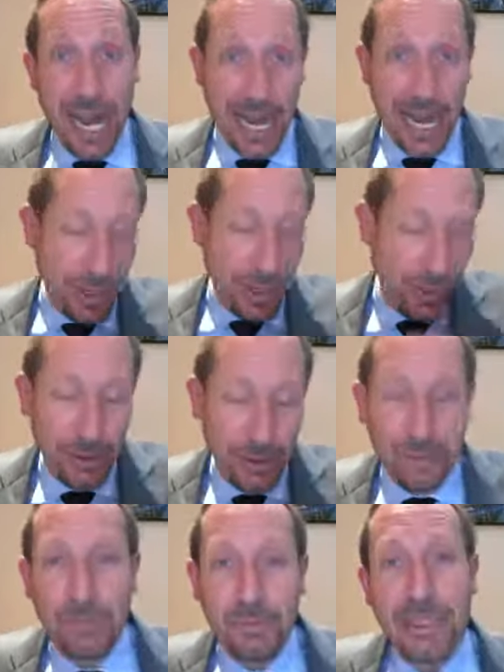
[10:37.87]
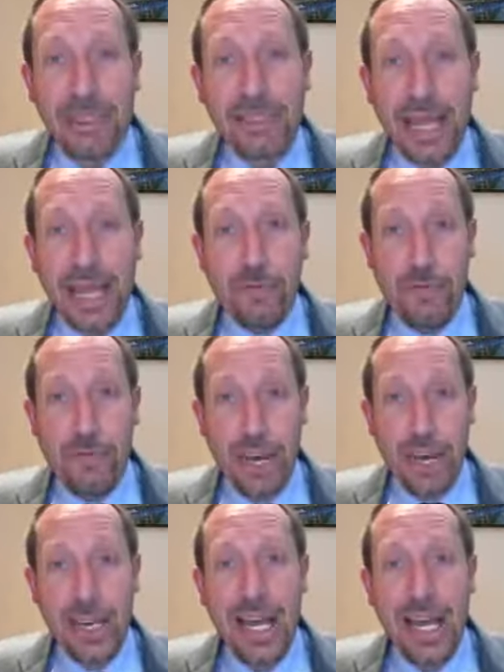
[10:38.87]
uh, well,
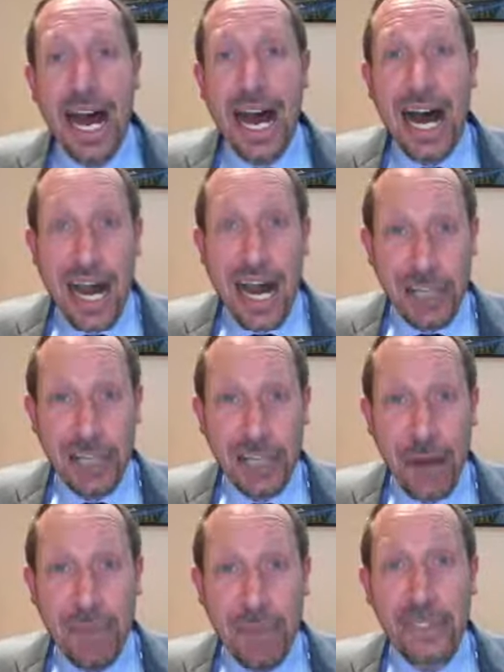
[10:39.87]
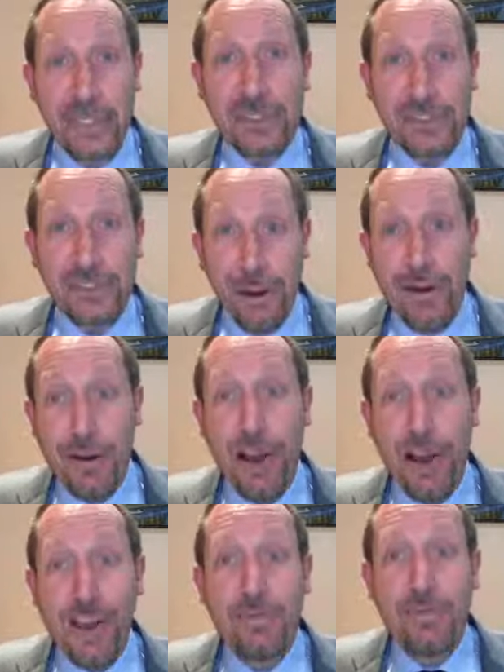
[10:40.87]
contemporary uh, honey trap is the
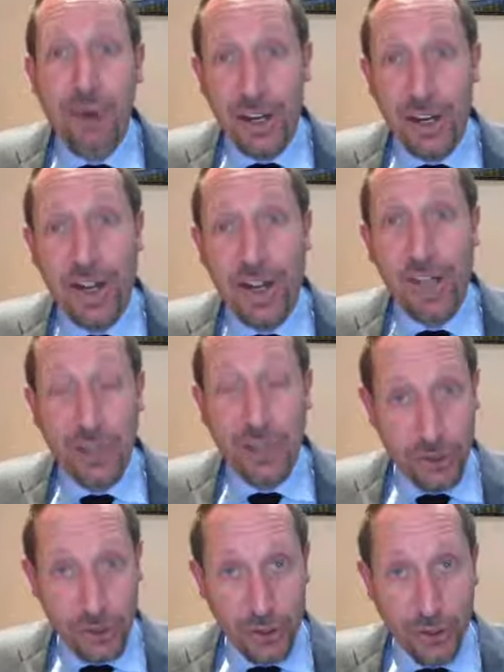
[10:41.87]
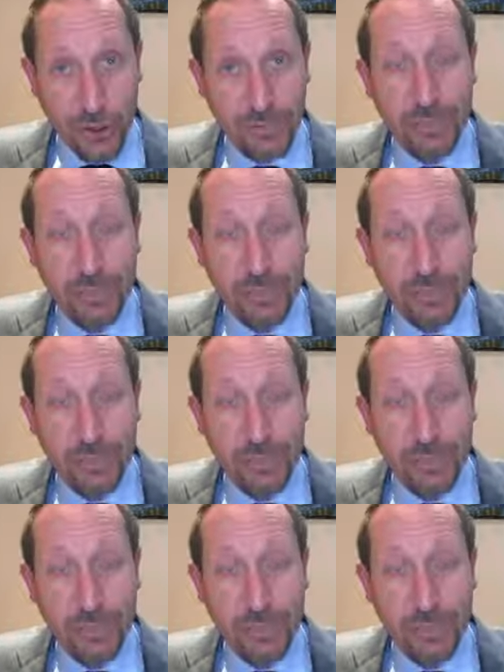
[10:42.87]
story of Mordechai Vanunu.